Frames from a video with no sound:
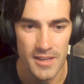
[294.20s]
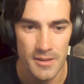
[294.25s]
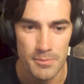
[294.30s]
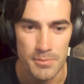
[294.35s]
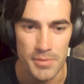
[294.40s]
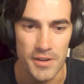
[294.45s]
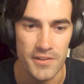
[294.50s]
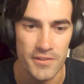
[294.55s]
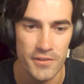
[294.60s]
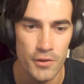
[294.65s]

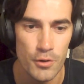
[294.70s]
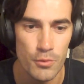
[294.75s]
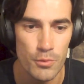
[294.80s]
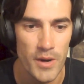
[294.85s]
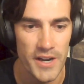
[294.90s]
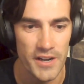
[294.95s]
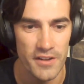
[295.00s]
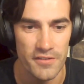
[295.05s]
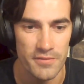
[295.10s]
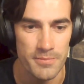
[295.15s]
because you're
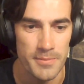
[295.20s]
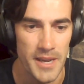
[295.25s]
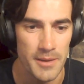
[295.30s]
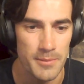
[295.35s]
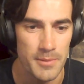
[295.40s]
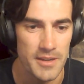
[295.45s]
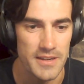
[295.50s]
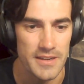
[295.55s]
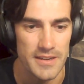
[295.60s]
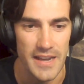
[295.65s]
one of
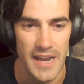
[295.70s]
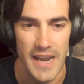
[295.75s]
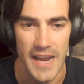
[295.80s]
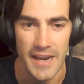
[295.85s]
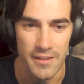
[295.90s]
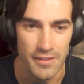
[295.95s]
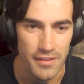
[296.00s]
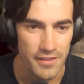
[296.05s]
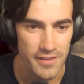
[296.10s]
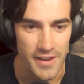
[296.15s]
maybe
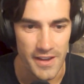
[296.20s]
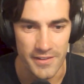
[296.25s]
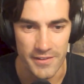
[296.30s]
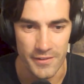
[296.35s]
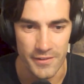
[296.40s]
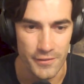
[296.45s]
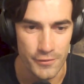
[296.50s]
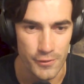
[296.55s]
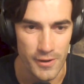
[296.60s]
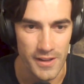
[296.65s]
8,000 yeah.
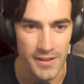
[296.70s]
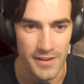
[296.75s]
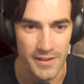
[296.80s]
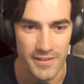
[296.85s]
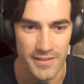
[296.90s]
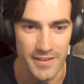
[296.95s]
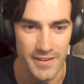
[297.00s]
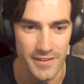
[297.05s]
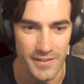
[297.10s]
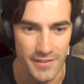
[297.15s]

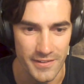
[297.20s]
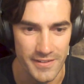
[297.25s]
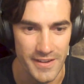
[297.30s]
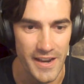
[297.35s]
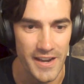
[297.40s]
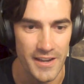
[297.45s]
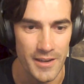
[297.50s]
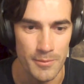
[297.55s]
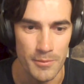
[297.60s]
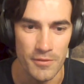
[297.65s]
Australians in a
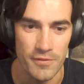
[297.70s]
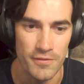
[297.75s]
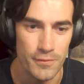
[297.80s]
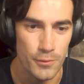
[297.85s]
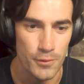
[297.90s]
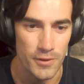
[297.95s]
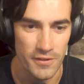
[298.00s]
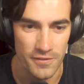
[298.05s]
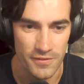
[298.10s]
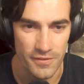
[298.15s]
stadium of
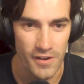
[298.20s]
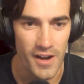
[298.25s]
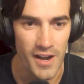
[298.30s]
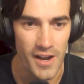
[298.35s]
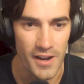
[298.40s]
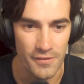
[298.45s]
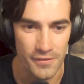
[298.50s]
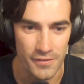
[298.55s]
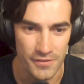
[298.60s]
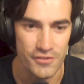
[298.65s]

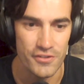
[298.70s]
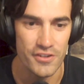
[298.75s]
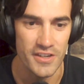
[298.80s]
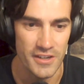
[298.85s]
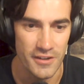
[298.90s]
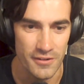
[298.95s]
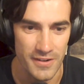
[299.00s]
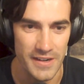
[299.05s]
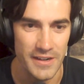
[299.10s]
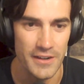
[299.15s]
45
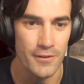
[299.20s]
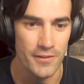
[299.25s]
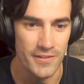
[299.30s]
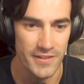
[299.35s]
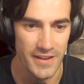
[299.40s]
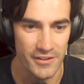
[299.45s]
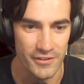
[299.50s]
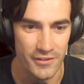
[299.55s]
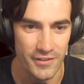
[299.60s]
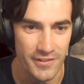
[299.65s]
cheering who's
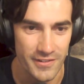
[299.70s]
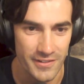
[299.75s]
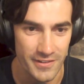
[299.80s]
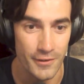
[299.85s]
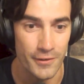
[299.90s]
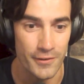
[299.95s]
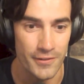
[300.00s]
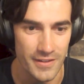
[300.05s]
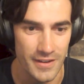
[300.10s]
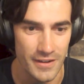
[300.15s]
actually
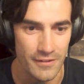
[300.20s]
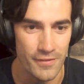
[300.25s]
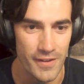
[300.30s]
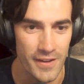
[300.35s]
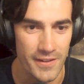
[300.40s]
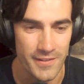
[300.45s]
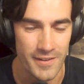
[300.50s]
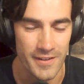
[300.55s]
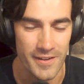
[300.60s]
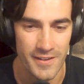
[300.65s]
seriously
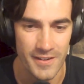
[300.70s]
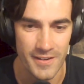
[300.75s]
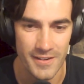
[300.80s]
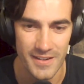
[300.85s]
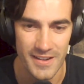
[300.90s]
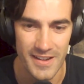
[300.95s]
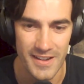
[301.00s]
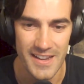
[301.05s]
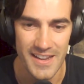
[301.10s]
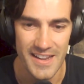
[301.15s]
invested yeah. in
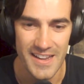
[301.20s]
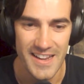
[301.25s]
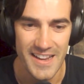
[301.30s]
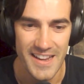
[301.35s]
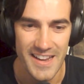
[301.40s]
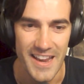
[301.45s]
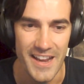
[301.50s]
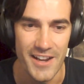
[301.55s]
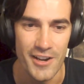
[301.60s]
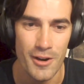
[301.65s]
it.
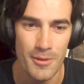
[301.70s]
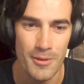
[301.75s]
And I